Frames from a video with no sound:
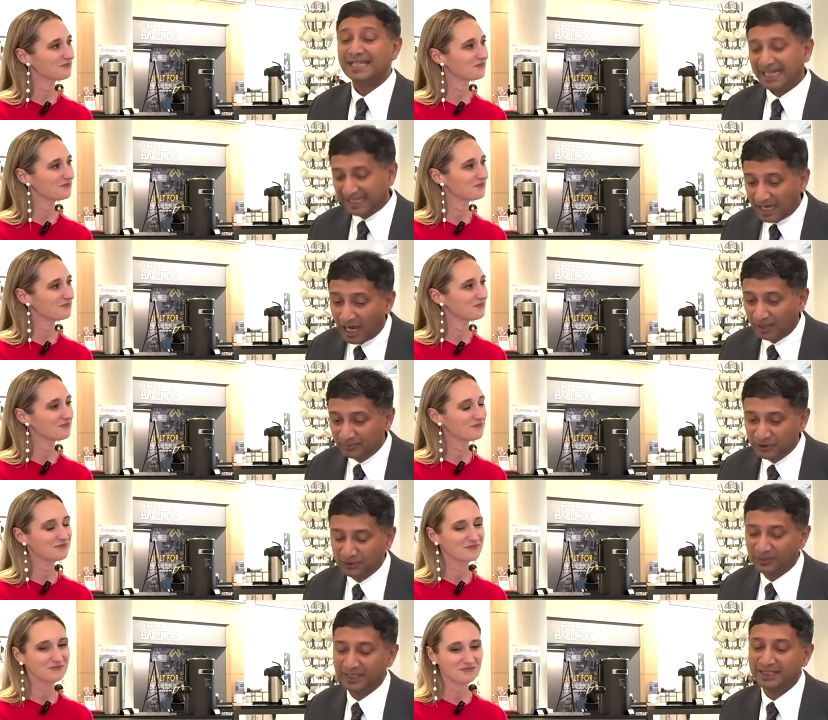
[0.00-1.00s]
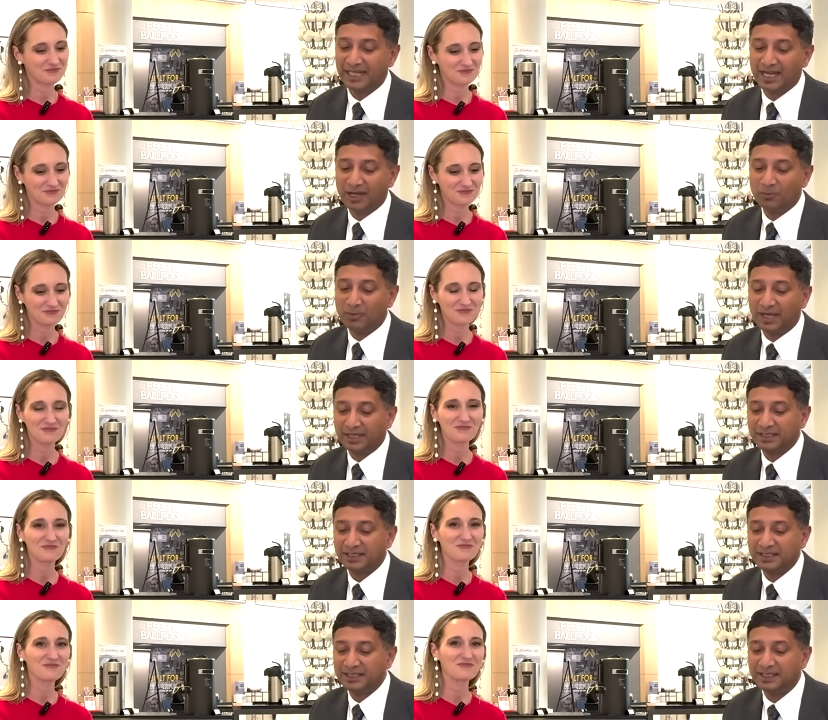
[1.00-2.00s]
Speaker 1: And I'm joined now by
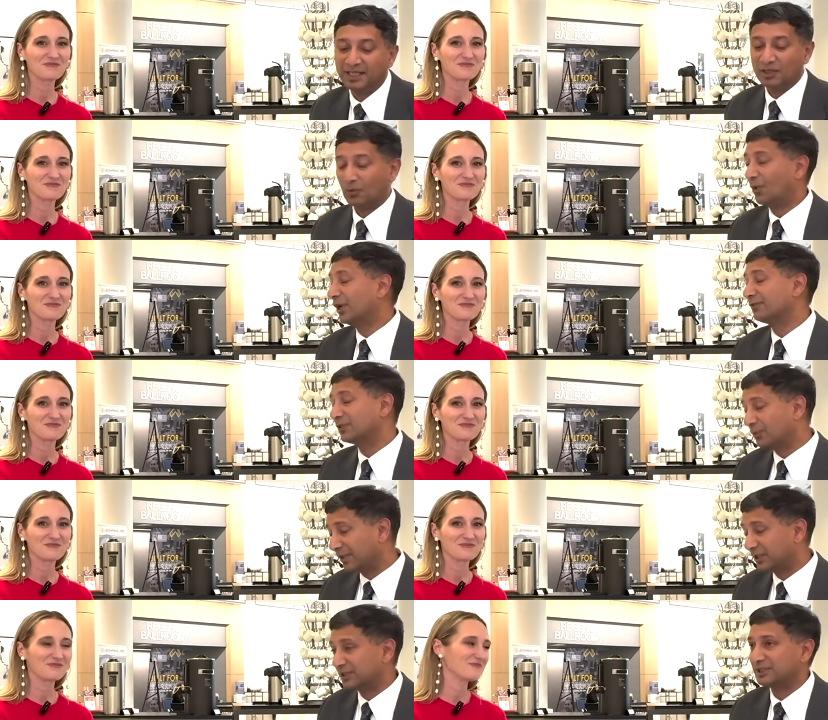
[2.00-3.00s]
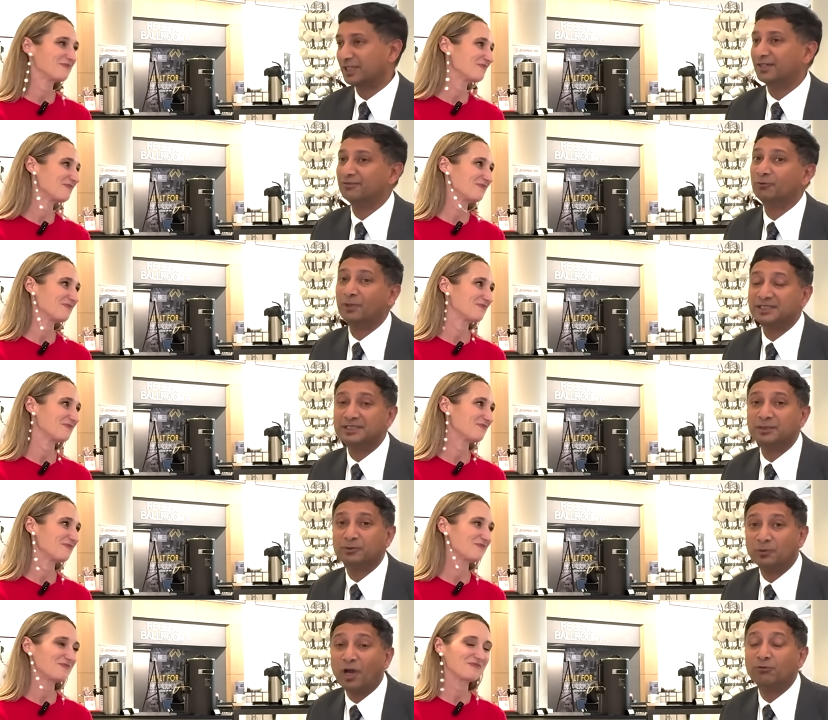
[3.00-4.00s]
the one of the winners of,
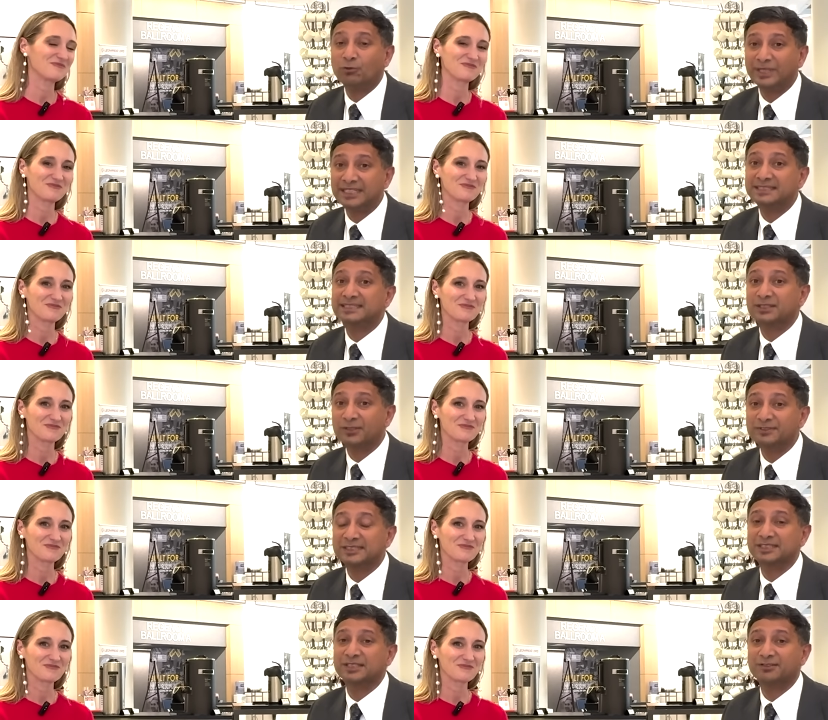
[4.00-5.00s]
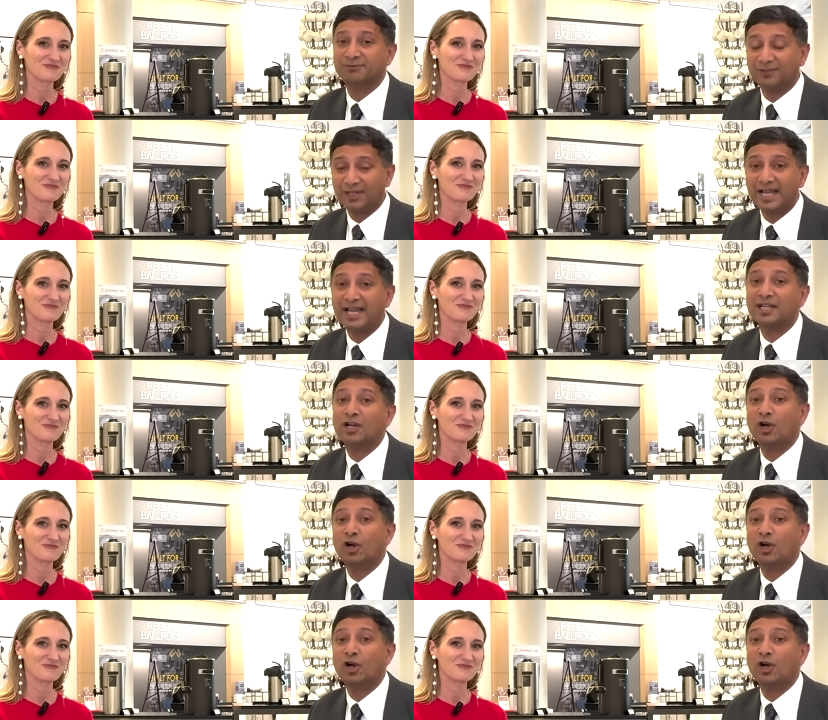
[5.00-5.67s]
of WID's Service to the Flag